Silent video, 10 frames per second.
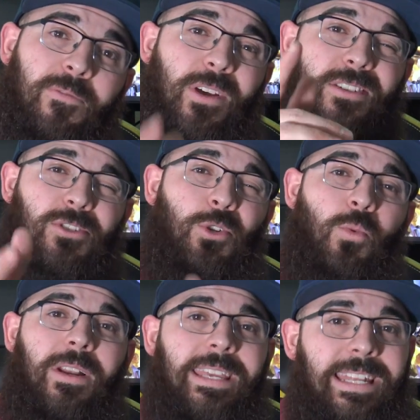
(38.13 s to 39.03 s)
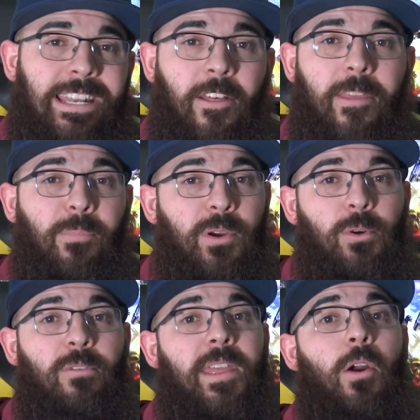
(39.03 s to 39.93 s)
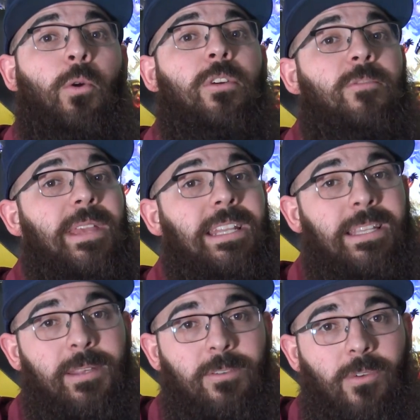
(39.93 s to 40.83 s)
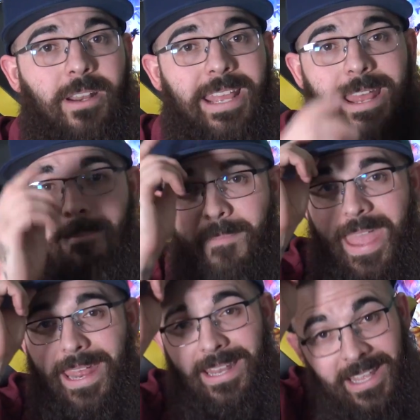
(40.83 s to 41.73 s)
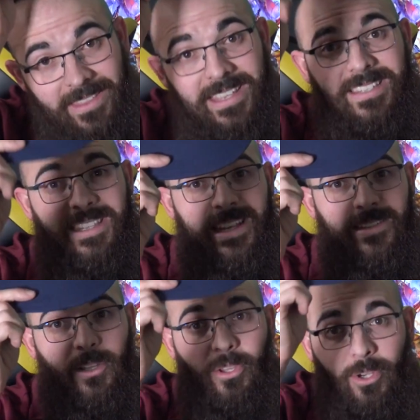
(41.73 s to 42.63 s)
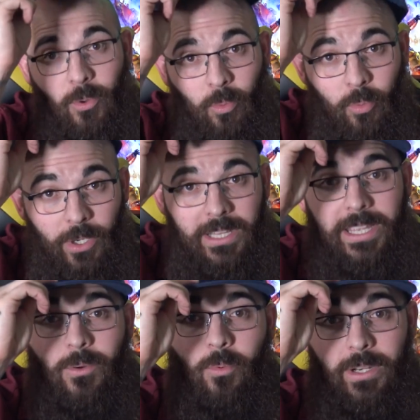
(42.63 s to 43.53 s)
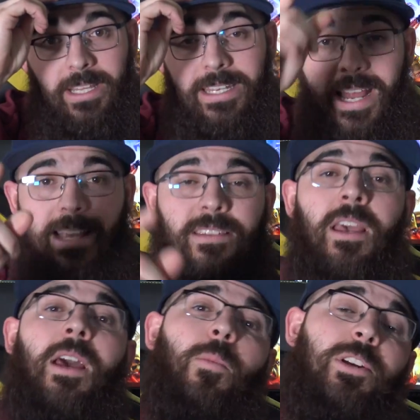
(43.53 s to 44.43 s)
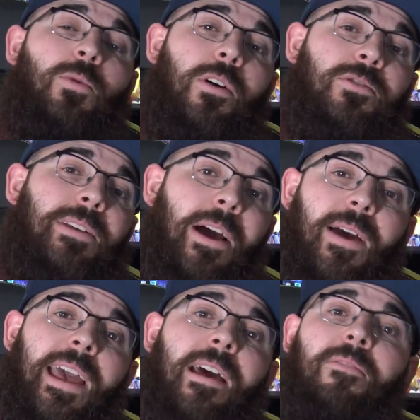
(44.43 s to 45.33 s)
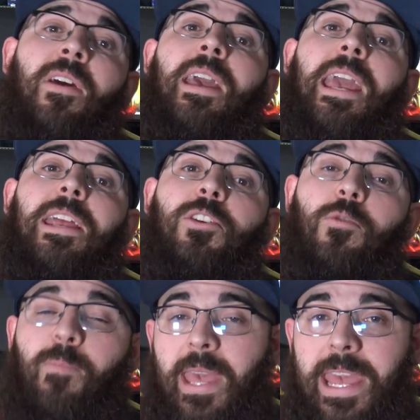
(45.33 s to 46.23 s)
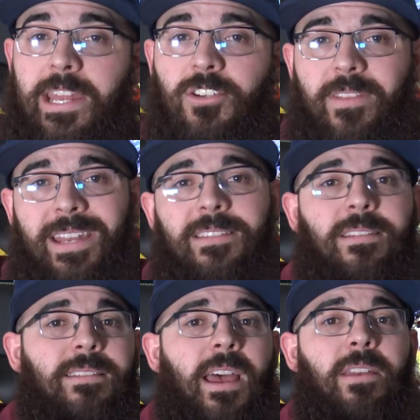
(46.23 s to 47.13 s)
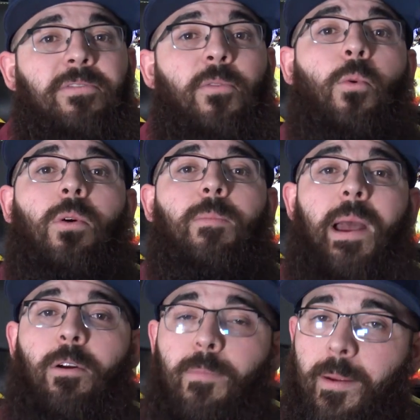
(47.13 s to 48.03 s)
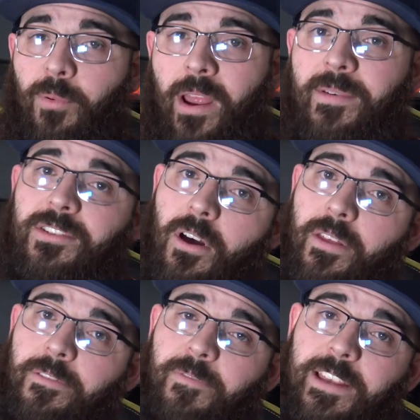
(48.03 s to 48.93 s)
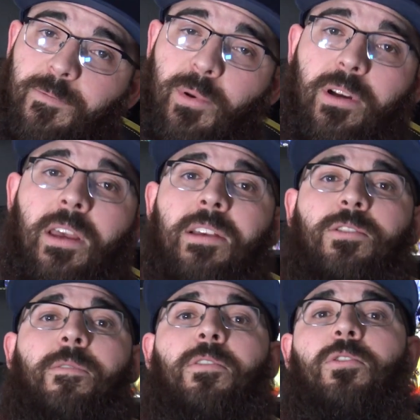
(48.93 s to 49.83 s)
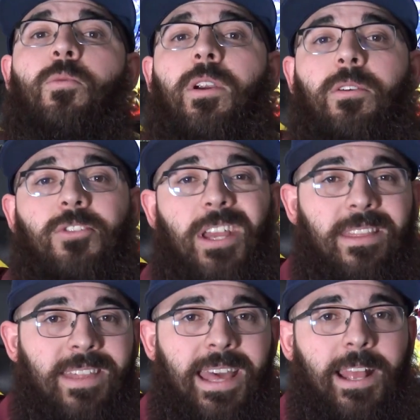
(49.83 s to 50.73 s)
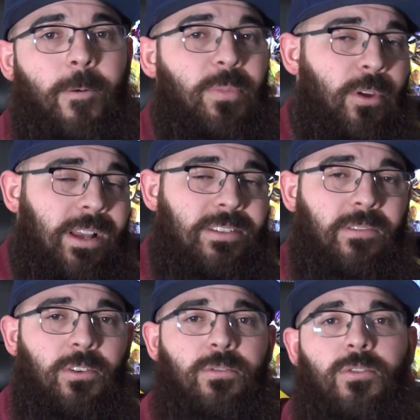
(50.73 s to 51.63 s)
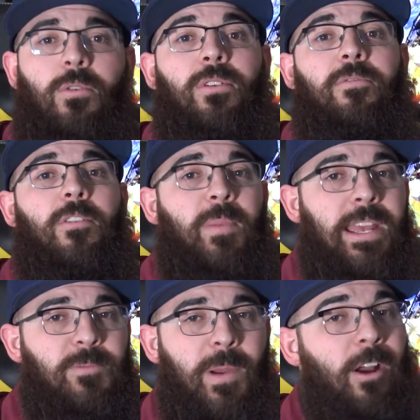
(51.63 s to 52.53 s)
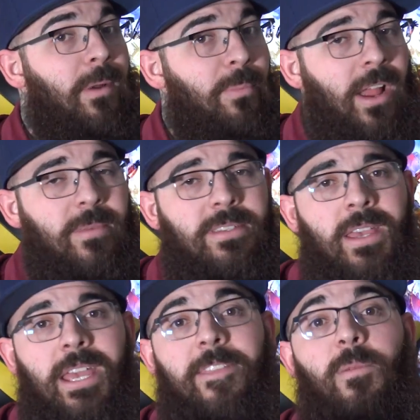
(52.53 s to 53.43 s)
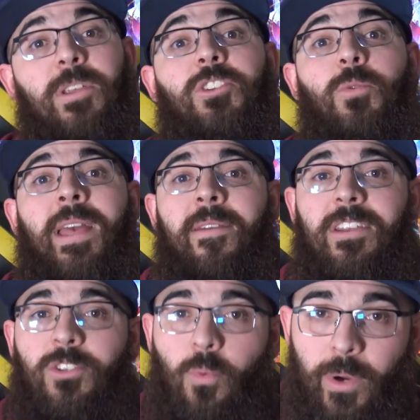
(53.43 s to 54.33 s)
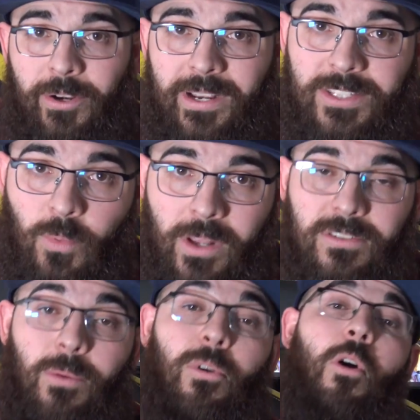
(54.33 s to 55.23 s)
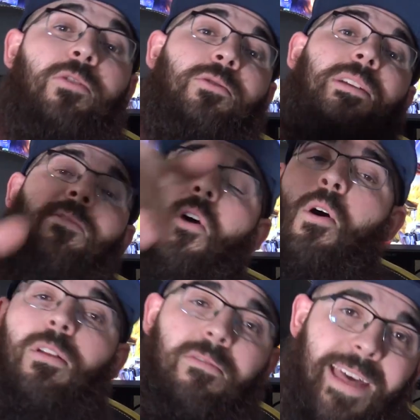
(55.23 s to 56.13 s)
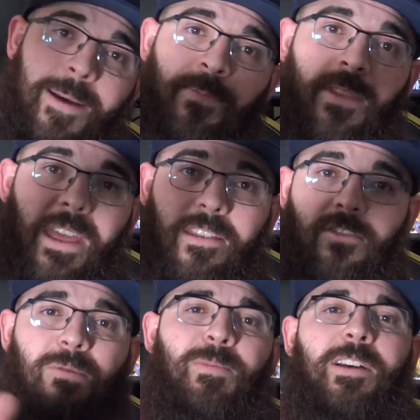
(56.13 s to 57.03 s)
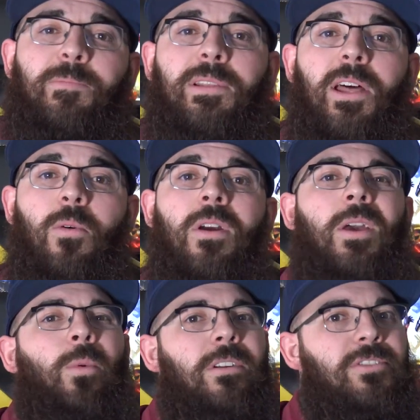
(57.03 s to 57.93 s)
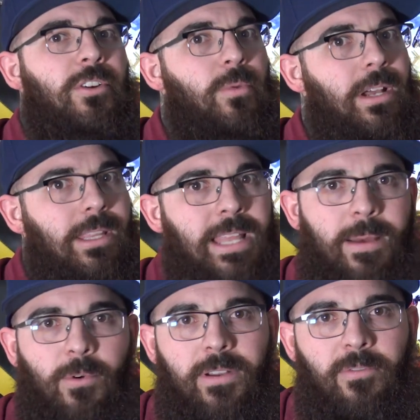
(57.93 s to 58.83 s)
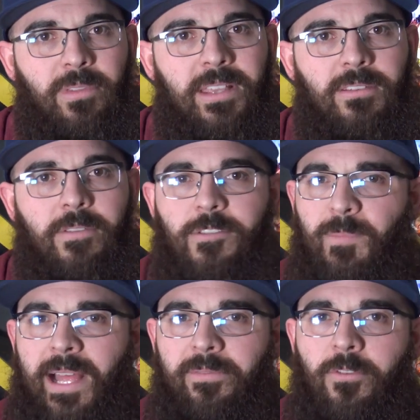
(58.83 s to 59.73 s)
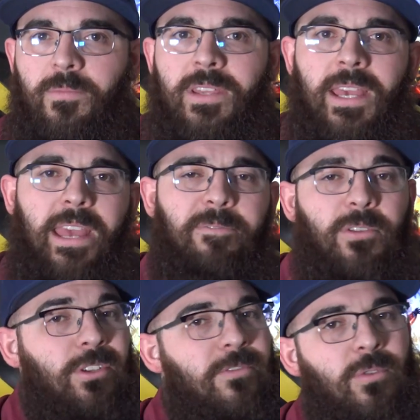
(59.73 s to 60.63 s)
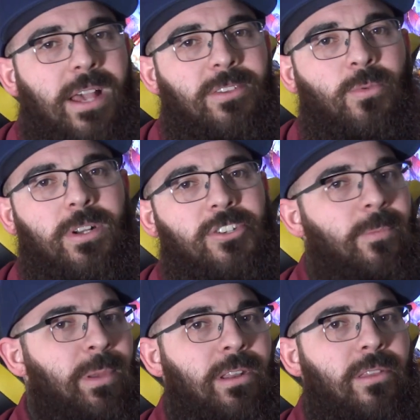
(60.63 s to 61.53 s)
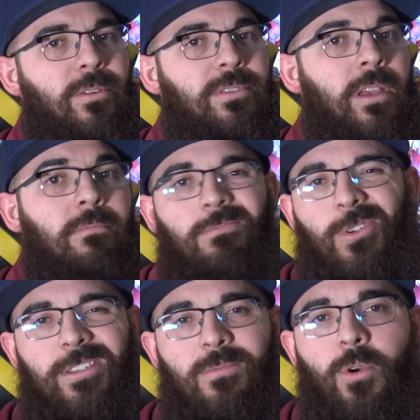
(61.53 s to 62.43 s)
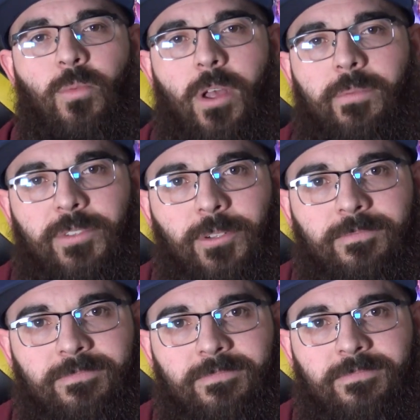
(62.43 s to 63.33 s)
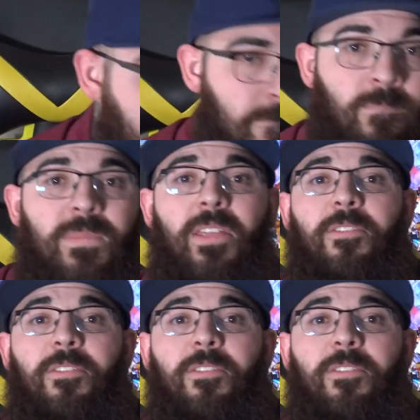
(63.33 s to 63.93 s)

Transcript: If you guys do want to get in on that pre-order, they are going to be a limited run, and man, these things look really nice. We do also now have a new page that is designed for Powered by Primus on the Facebook, so if you do want to go check that out, all you guys have to do is go look for the page, Powered by Primus, and then we do have a Twitter as well, so I will also leave all of that in the description box below. We're going to start doing a lot more different things on those platforms, and for those of you guys who want to jump into those, you guys are more than welcome to. Now